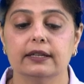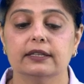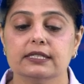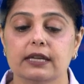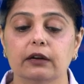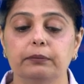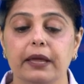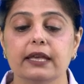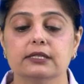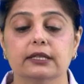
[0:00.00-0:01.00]
The sun
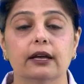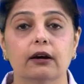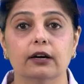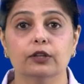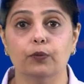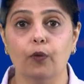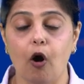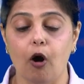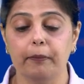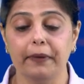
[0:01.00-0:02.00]
makes the earth
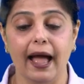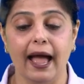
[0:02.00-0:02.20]
warm